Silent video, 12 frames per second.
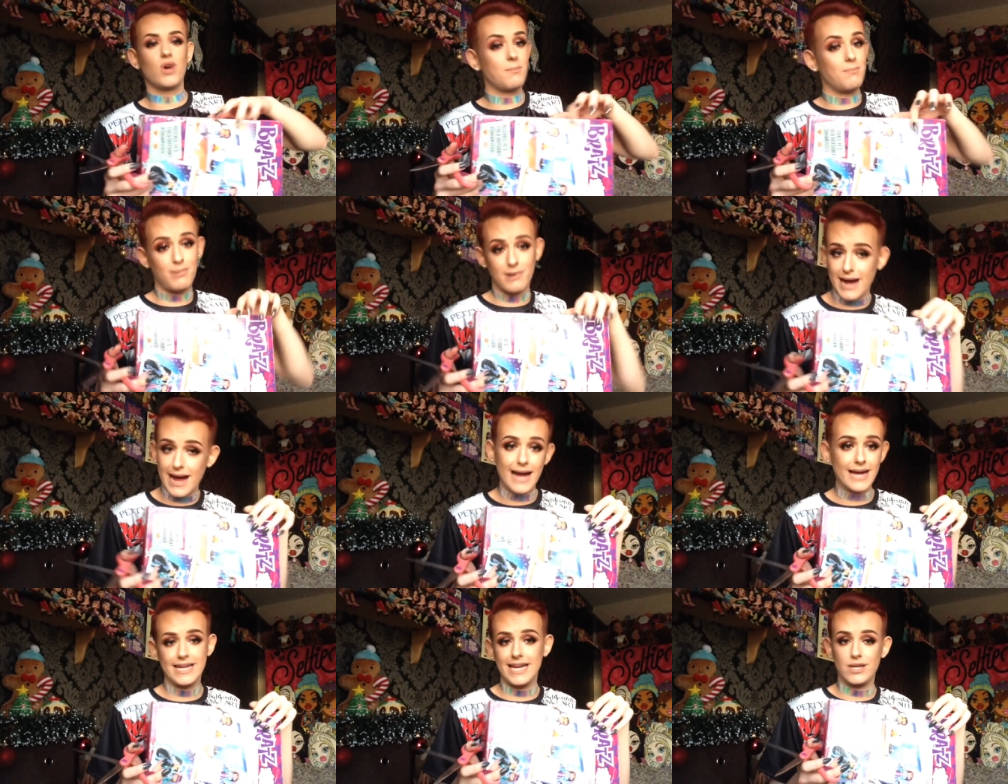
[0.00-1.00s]
what a
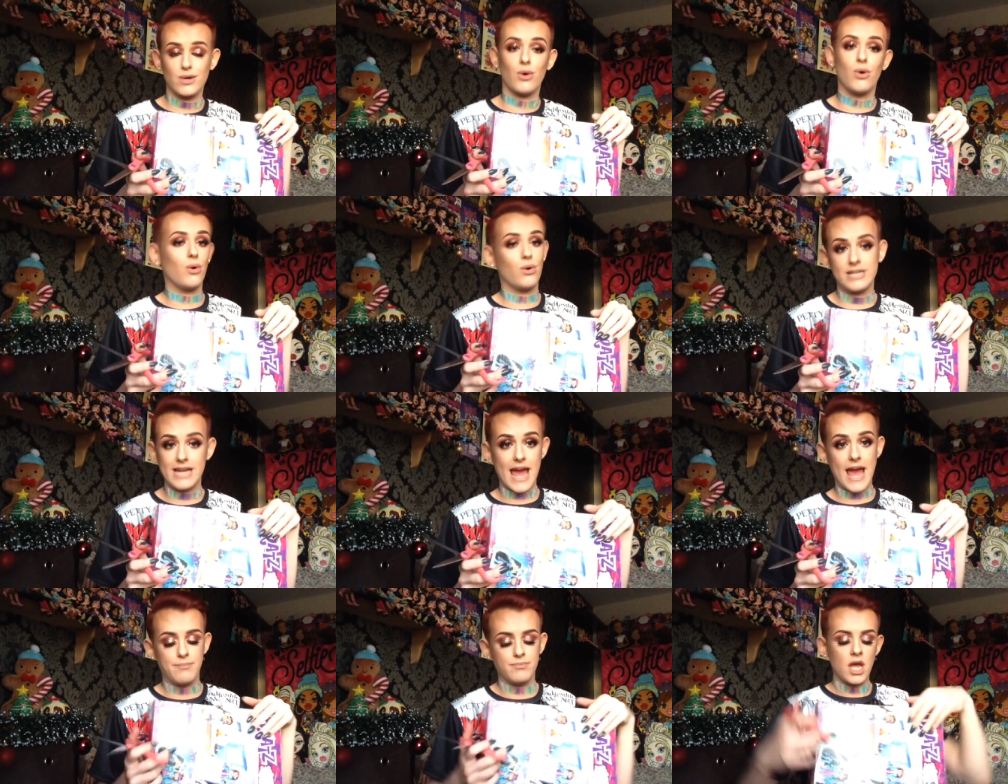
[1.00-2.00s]
bargain,
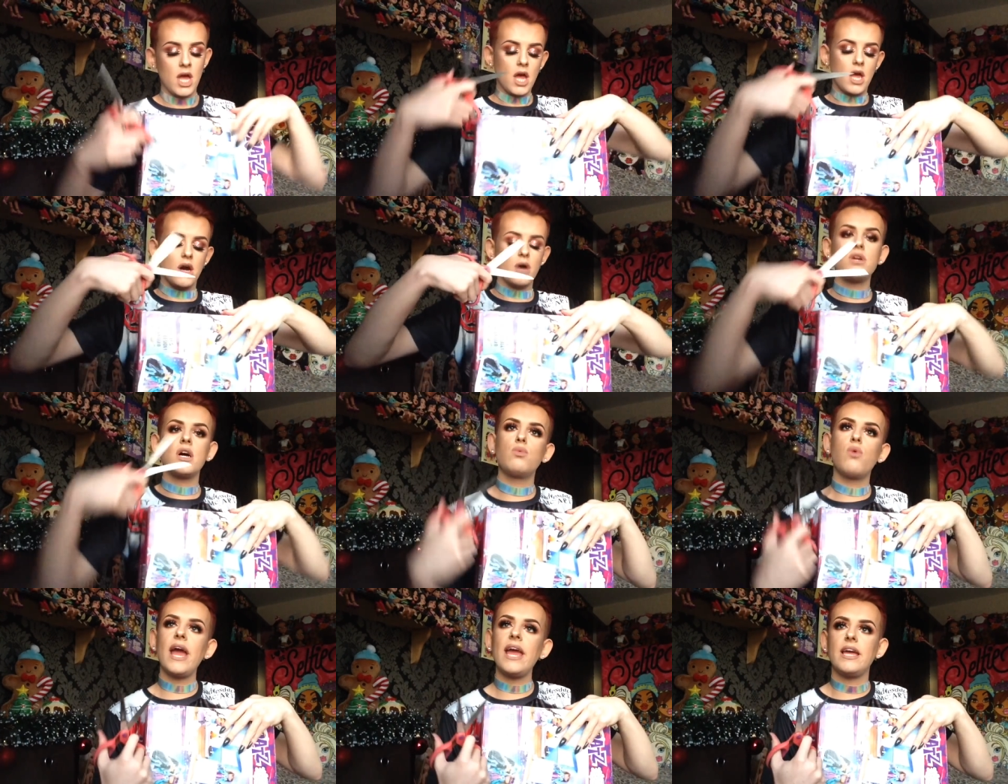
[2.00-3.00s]
honey. Oh, no,
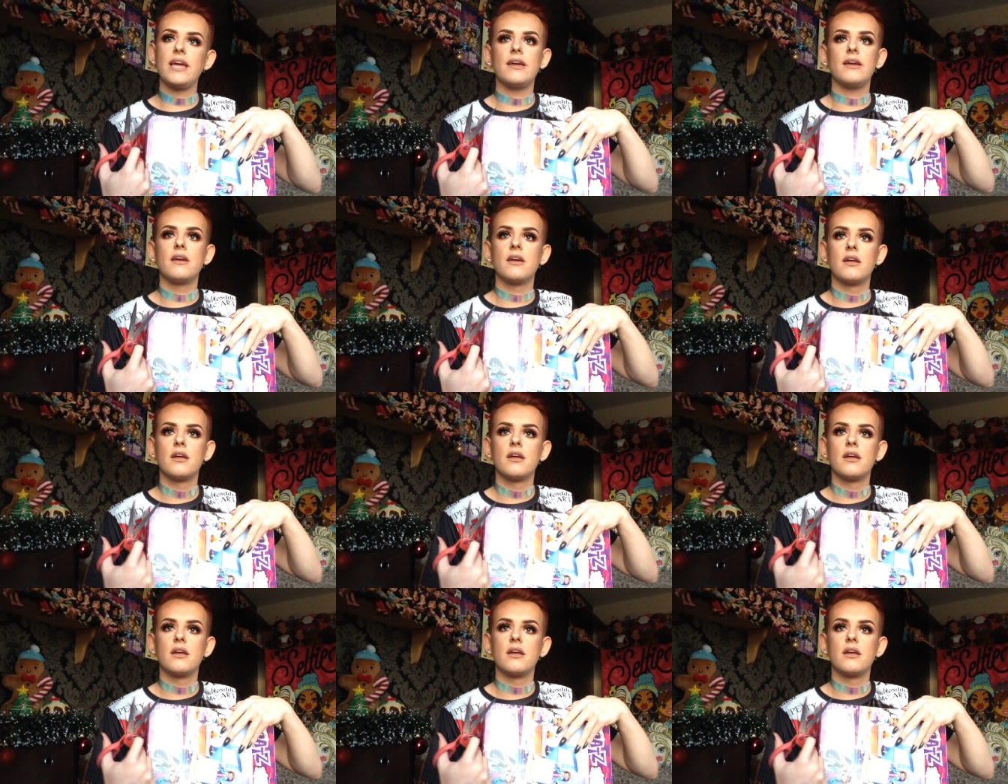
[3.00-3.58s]
wait.